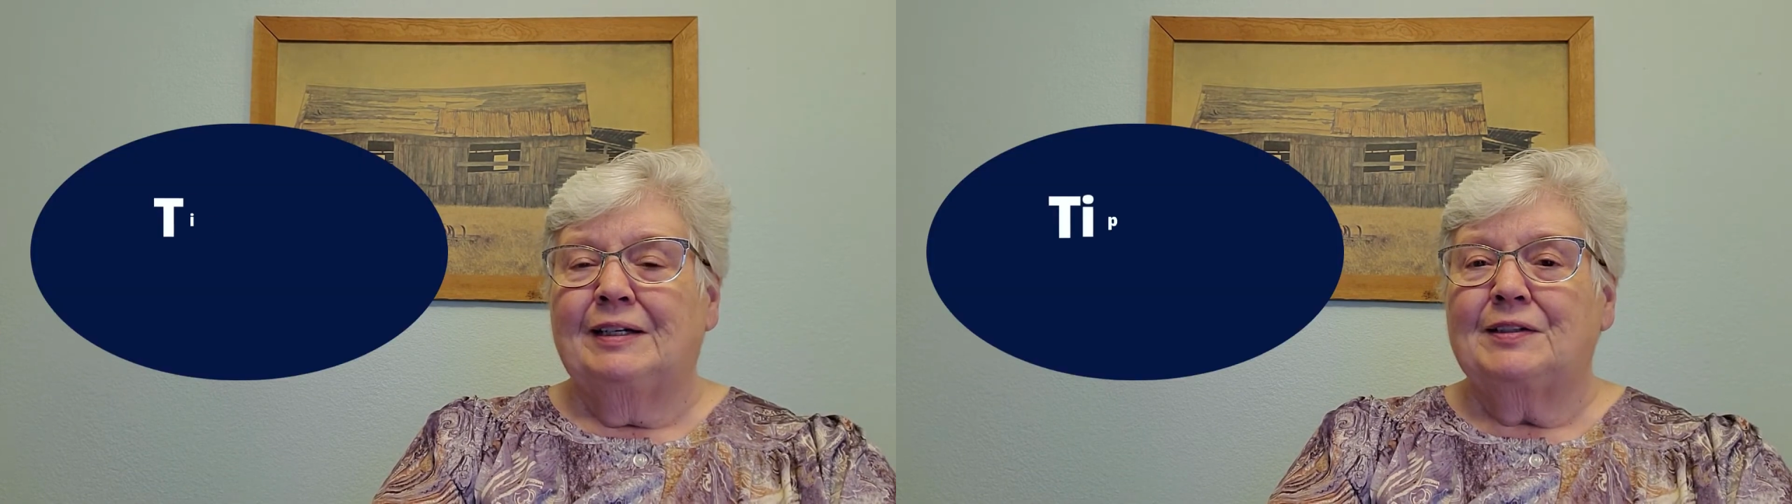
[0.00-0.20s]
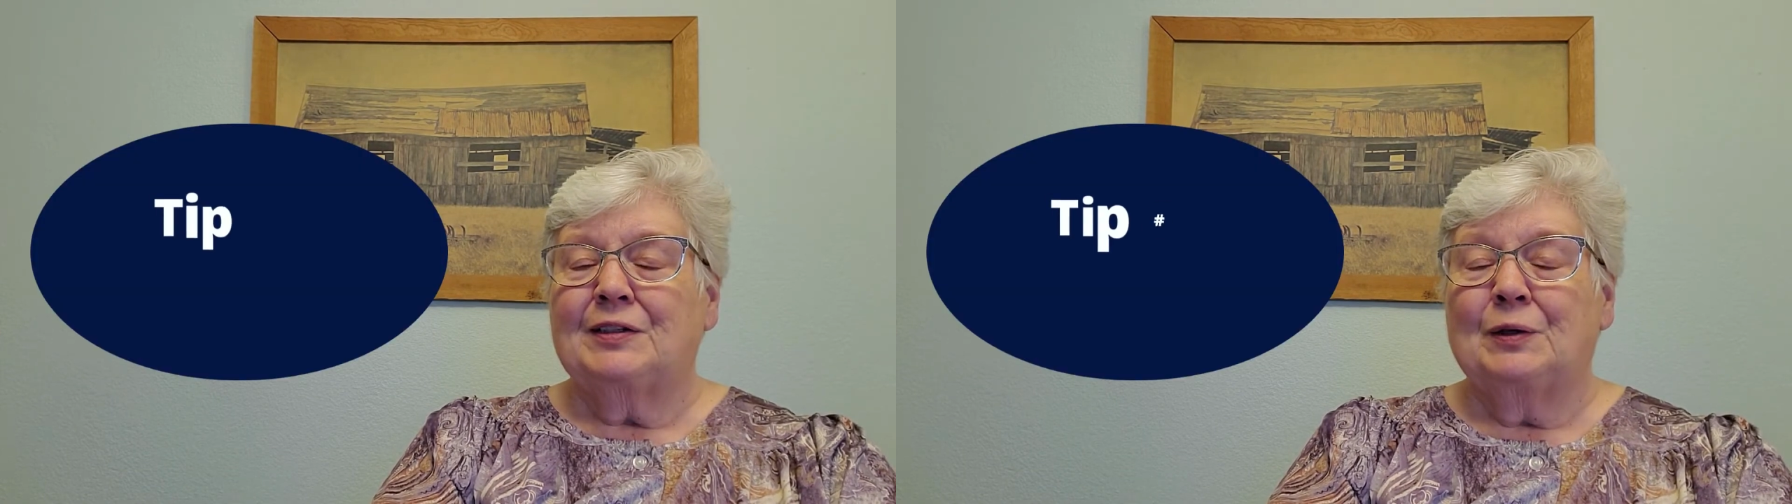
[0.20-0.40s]

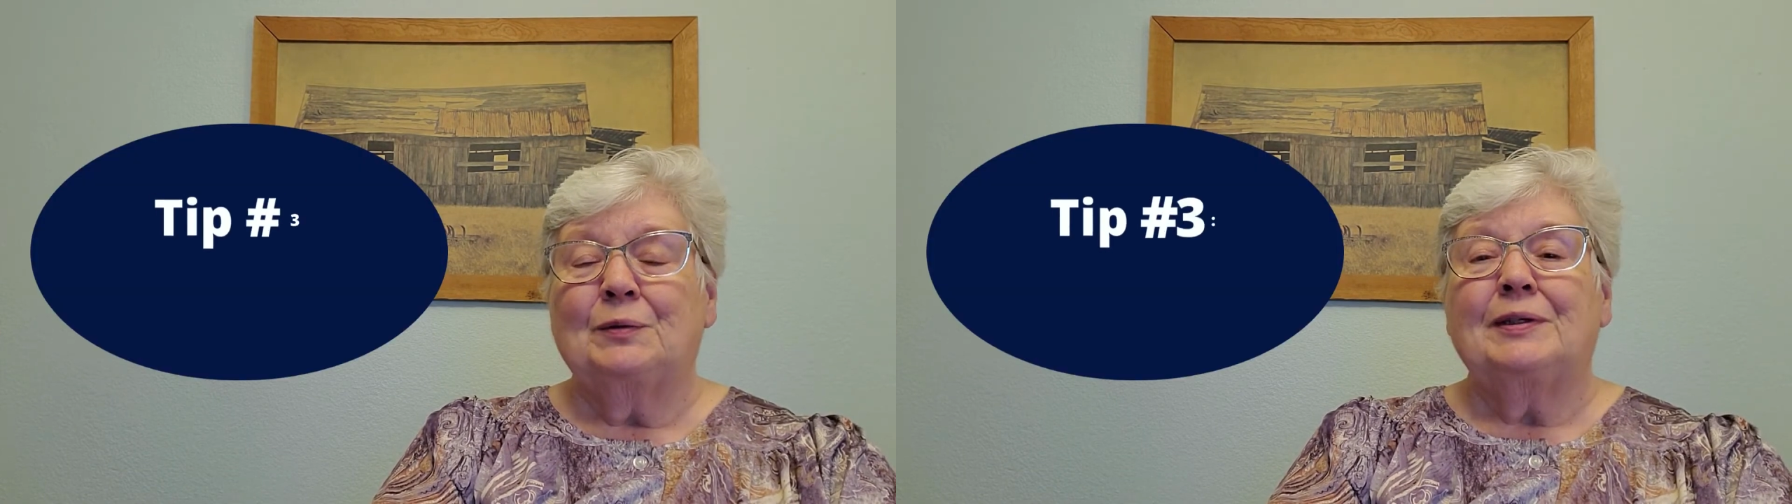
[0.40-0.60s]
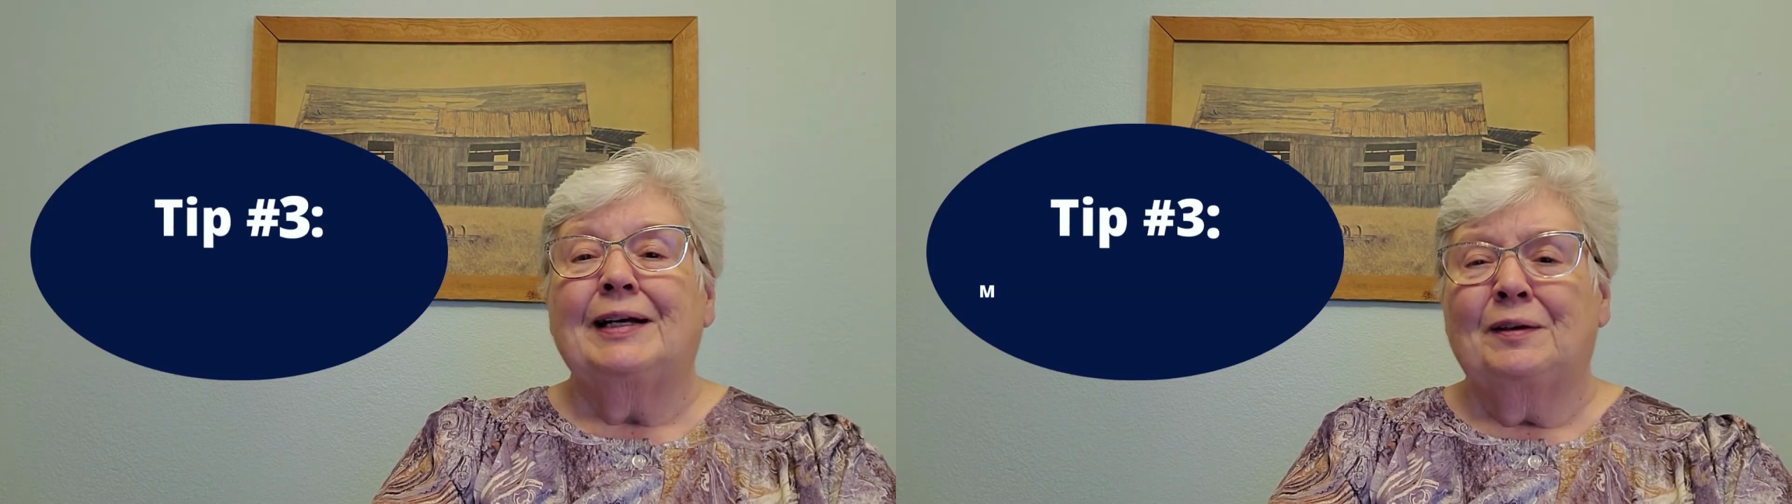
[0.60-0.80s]

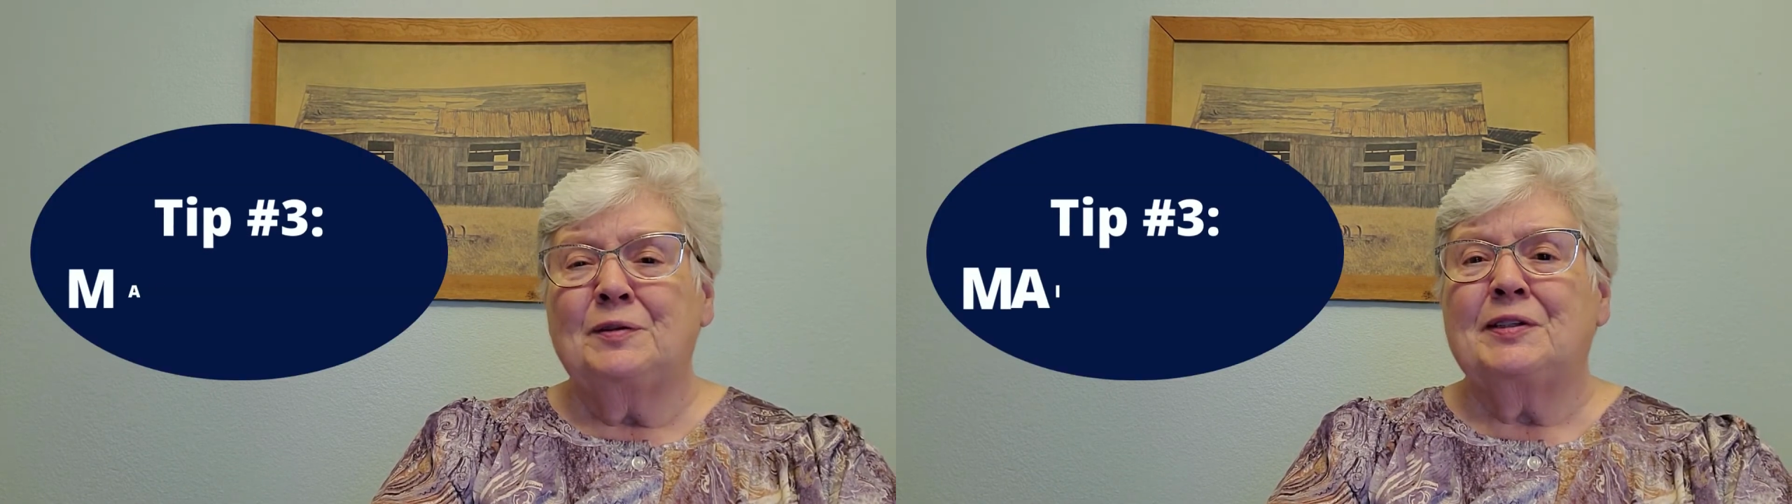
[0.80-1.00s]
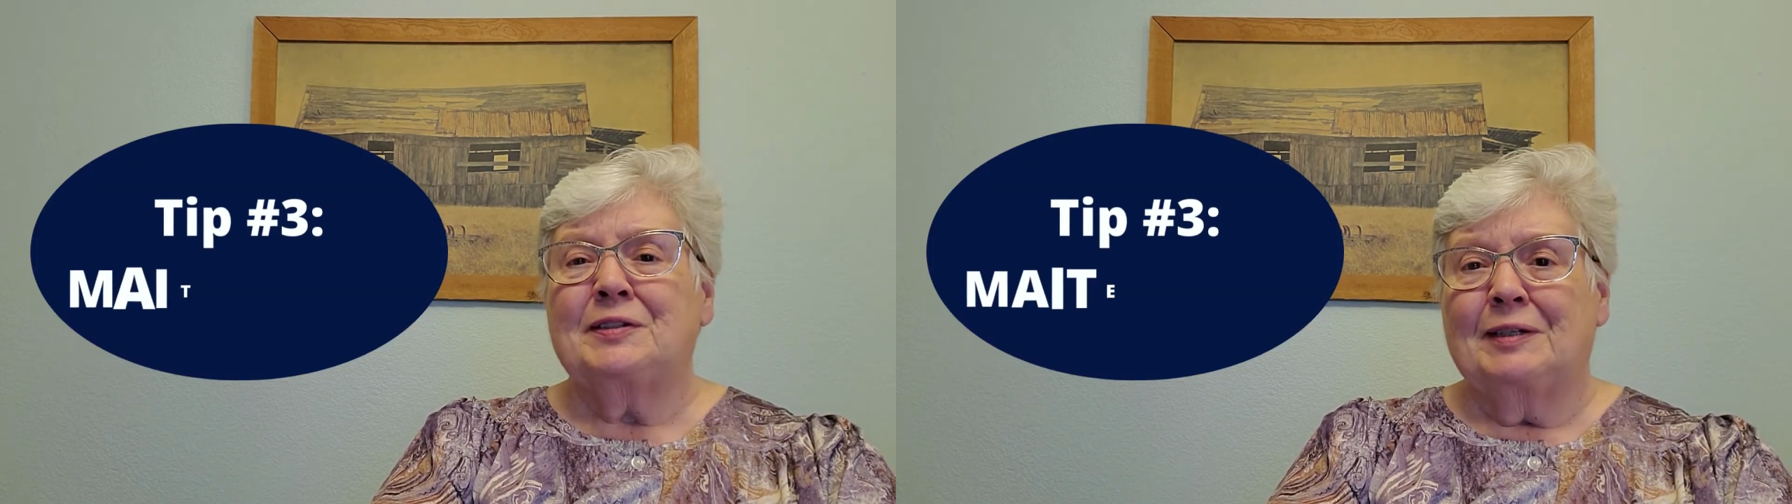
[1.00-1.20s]
So
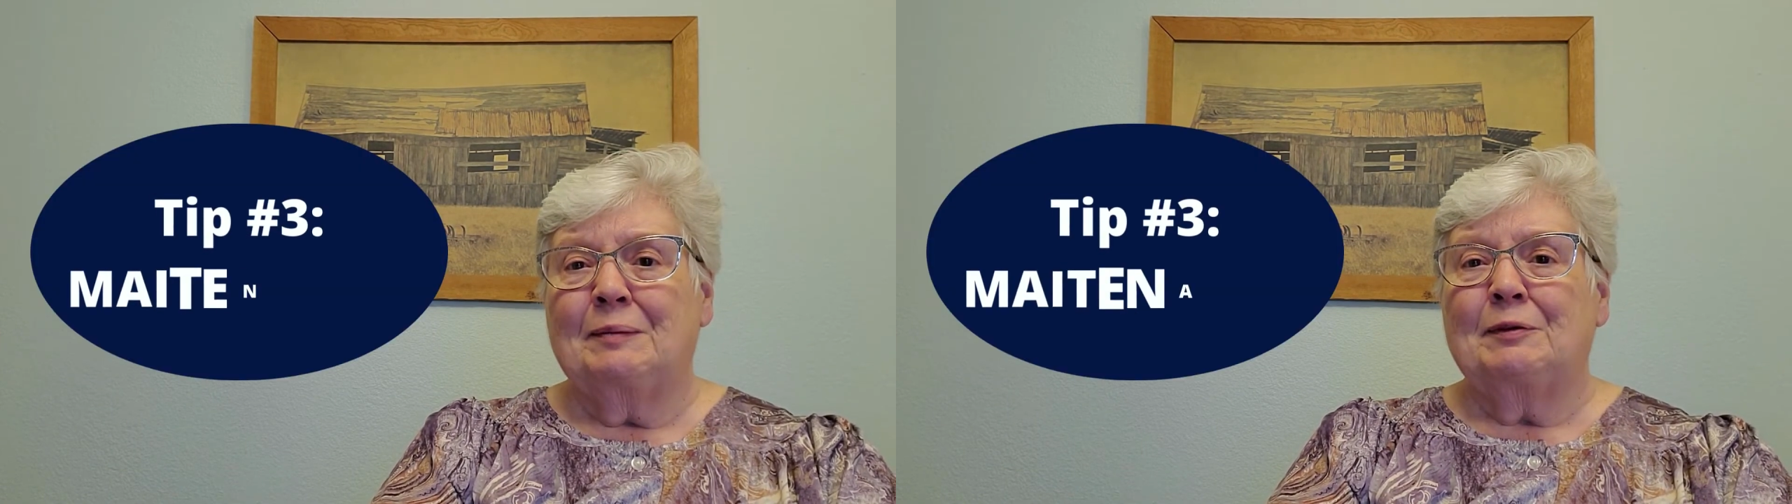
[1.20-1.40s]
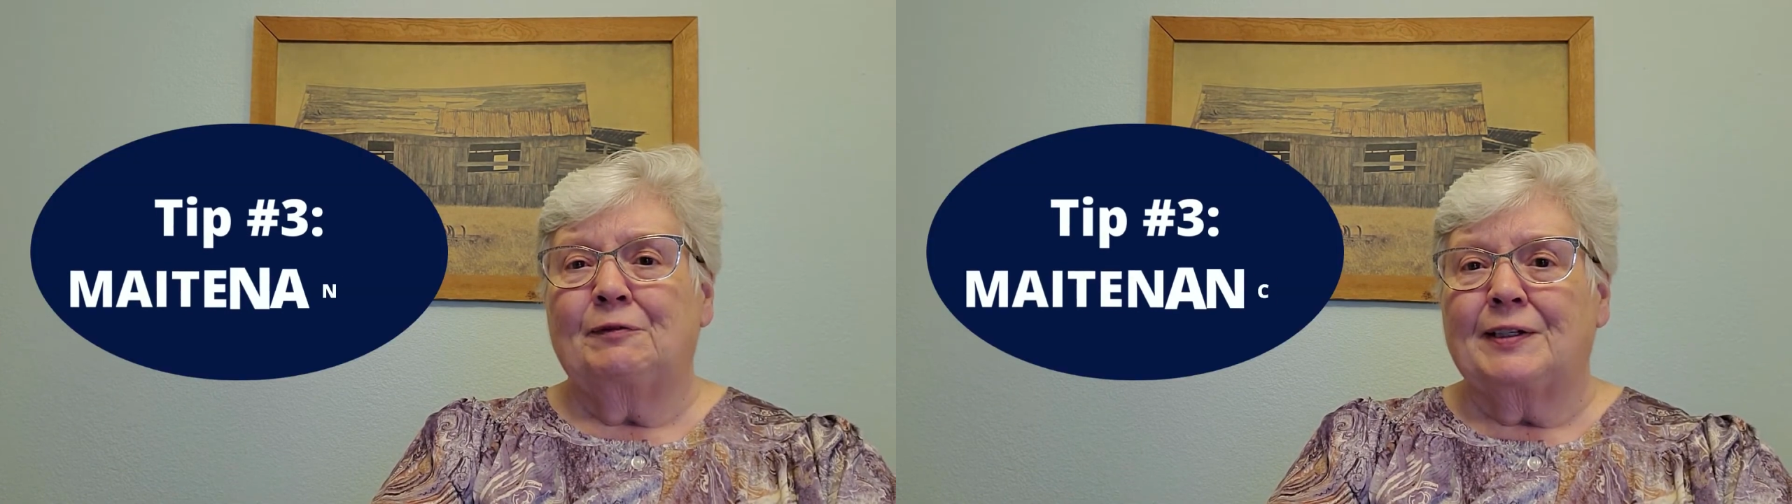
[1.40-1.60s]
now's the
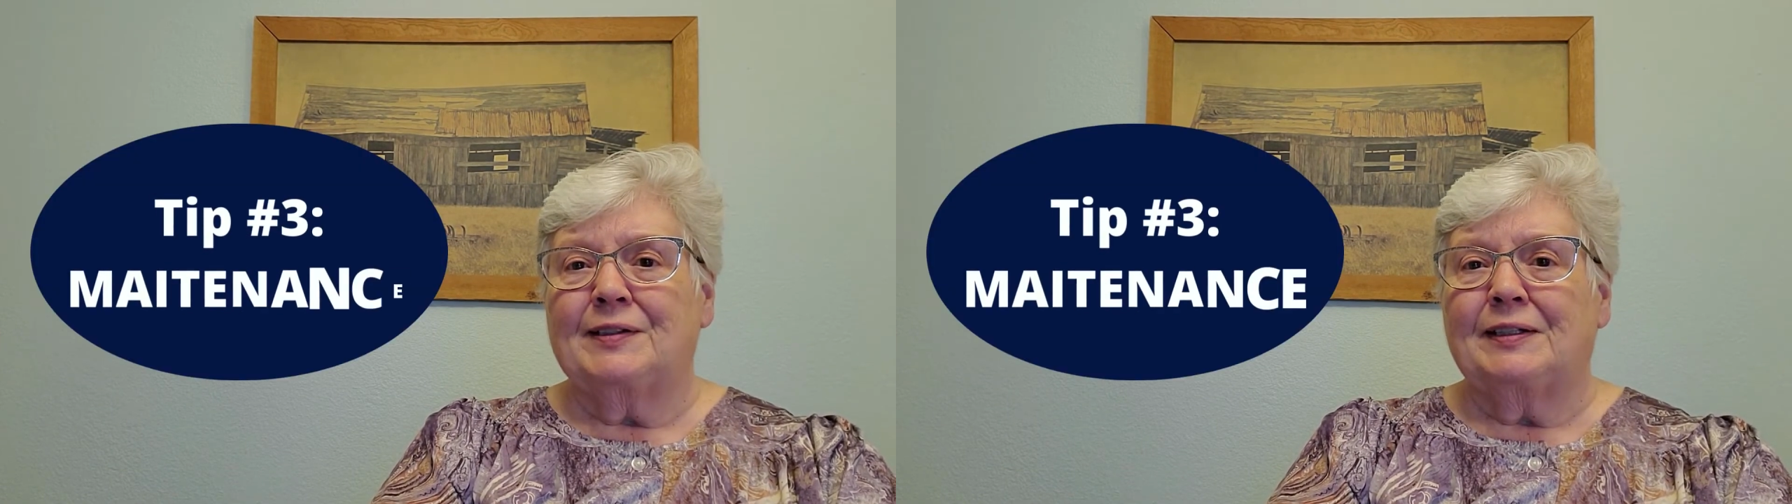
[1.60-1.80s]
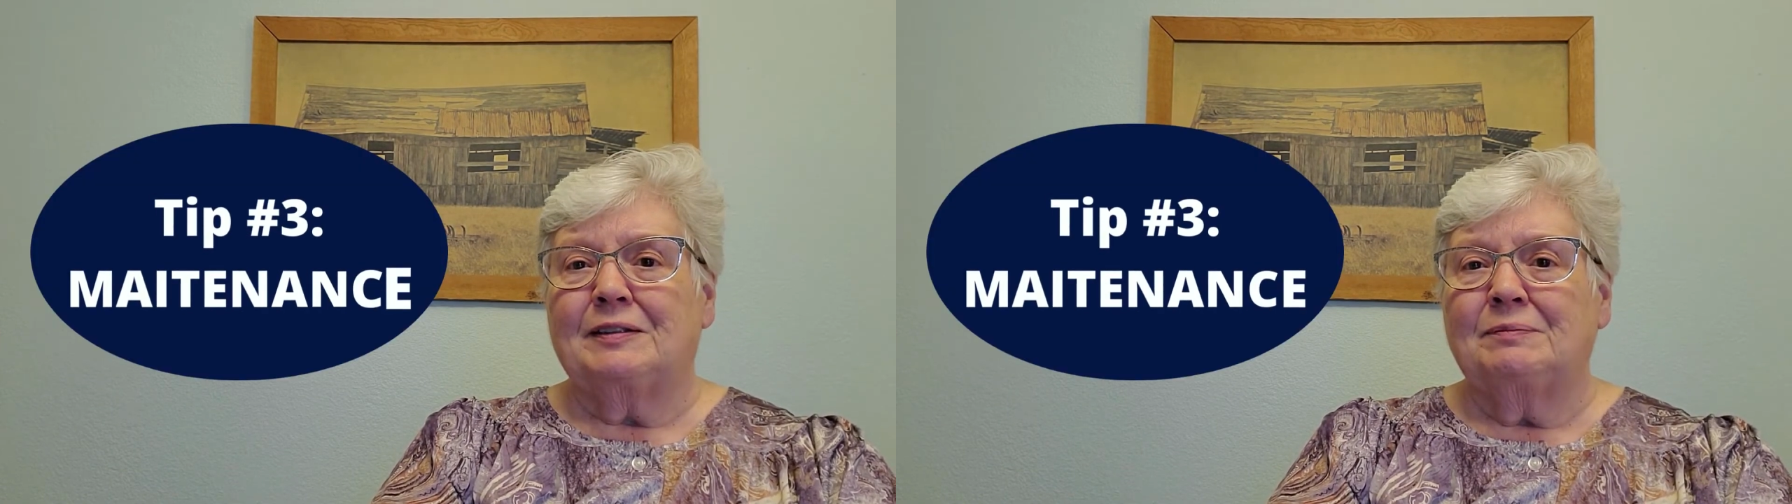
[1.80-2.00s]
time to
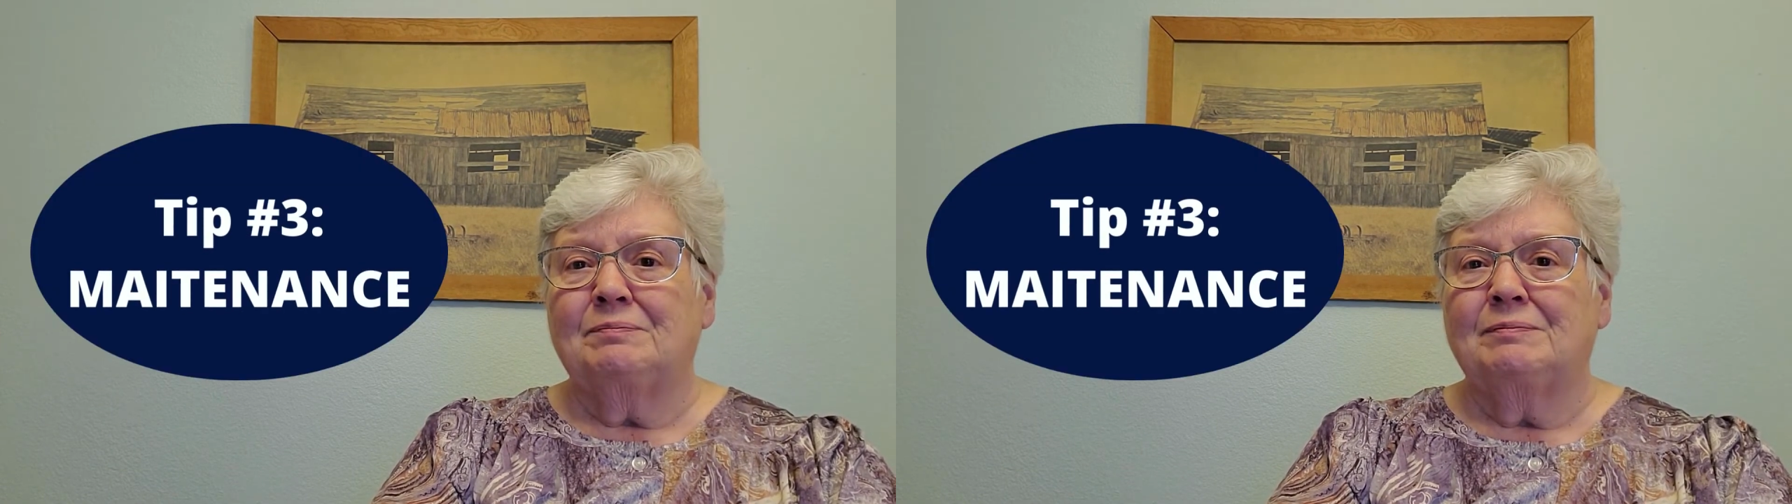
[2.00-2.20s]
fix it.